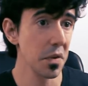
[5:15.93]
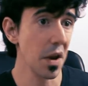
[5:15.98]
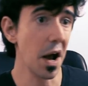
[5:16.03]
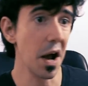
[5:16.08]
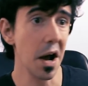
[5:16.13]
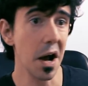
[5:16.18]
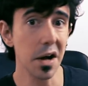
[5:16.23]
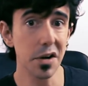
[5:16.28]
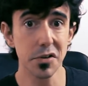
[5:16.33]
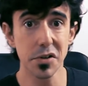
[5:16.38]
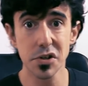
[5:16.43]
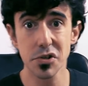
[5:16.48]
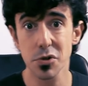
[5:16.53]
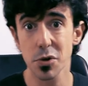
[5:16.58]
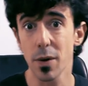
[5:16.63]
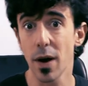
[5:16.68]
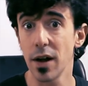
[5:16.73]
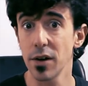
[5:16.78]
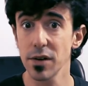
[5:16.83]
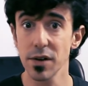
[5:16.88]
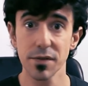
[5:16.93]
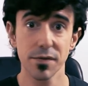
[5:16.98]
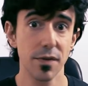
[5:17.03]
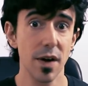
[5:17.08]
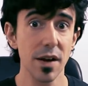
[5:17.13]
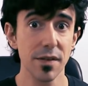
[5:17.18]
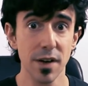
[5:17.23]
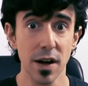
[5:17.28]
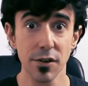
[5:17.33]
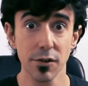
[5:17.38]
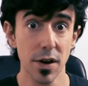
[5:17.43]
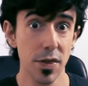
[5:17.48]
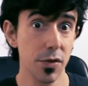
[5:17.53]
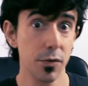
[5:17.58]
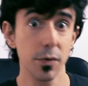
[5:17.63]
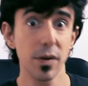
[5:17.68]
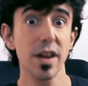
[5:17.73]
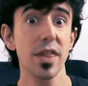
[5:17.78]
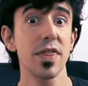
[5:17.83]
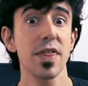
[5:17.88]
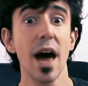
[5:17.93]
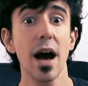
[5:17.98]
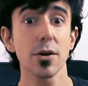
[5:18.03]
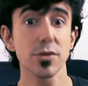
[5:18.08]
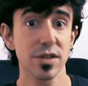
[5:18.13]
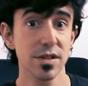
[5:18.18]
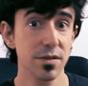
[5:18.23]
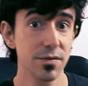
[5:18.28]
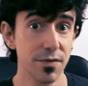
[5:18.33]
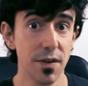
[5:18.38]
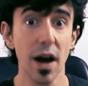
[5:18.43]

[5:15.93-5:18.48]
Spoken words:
100, 200, 500, 3,000,